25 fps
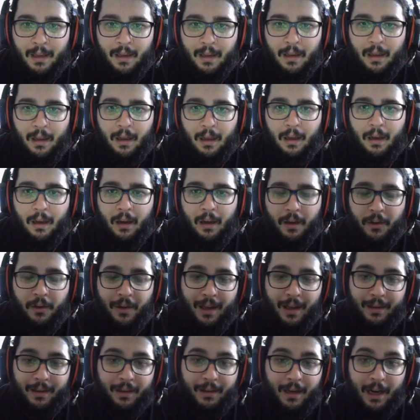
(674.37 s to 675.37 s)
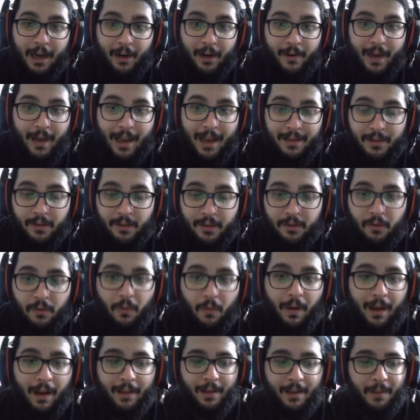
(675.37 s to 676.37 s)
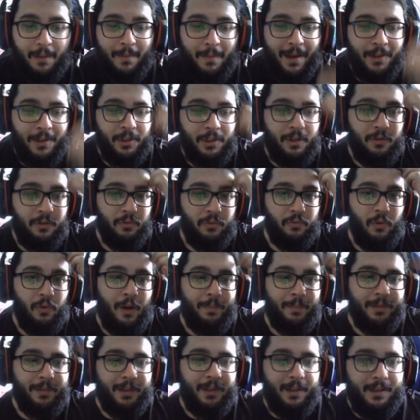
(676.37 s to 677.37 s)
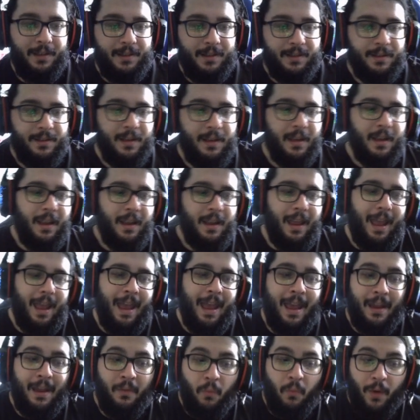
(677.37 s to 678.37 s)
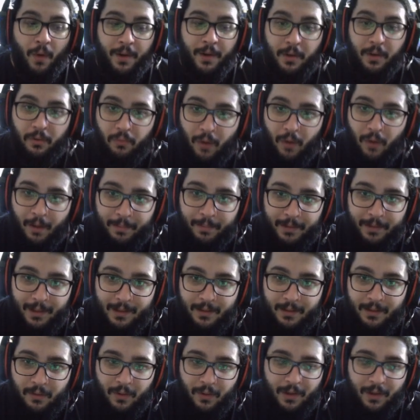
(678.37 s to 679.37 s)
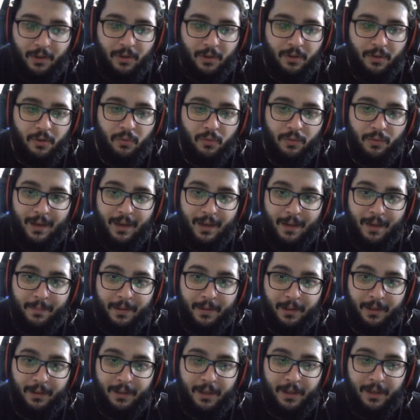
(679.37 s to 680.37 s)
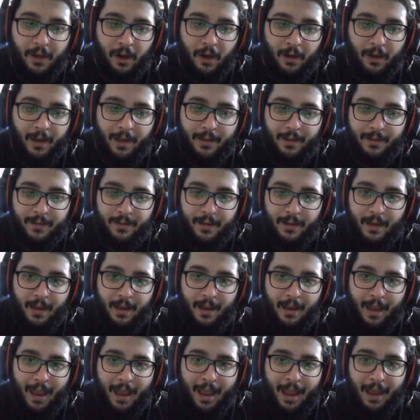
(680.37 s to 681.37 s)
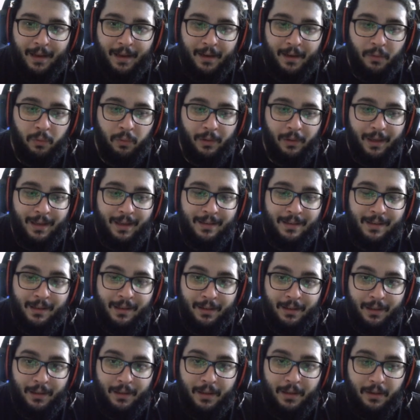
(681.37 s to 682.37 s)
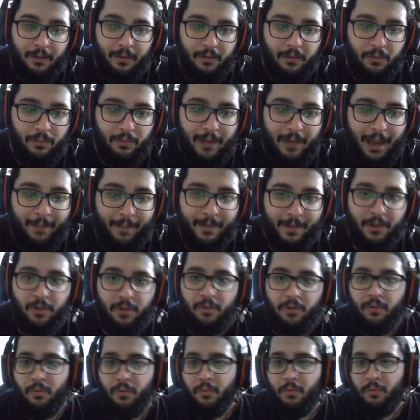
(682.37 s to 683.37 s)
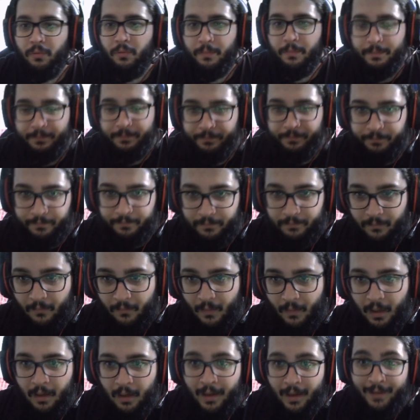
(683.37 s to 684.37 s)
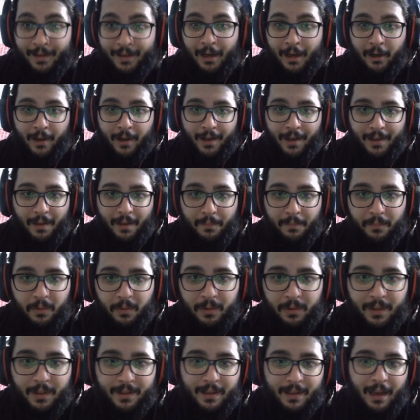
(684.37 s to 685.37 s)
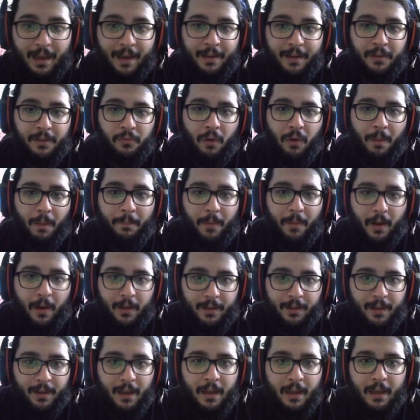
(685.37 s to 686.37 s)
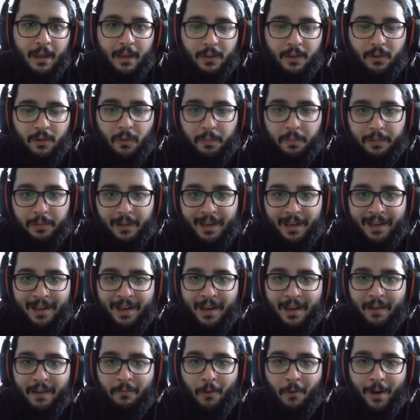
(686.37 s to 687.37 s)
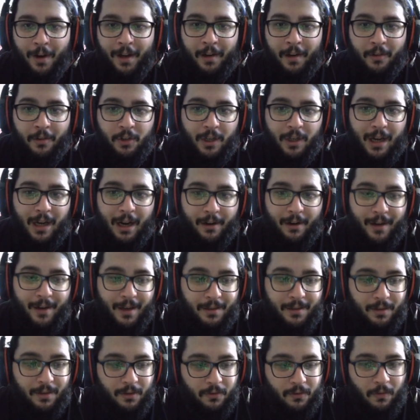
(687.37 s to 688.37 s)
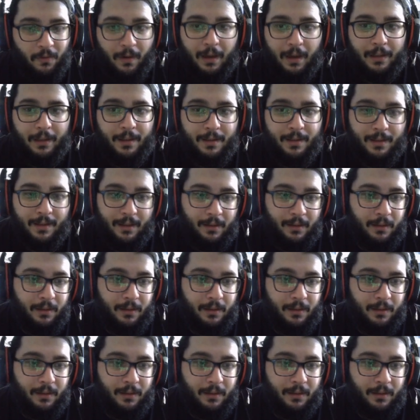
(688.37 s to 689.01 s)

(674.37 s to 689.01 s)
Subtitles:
you got the Kariasu squad. Imagine you drop this, and when you drop this, you can just use the ability on it, and it will instantly deal 2 damage to a target and put this guy in a drop pod. So playing a 1 energy Kariasu squad is suddenly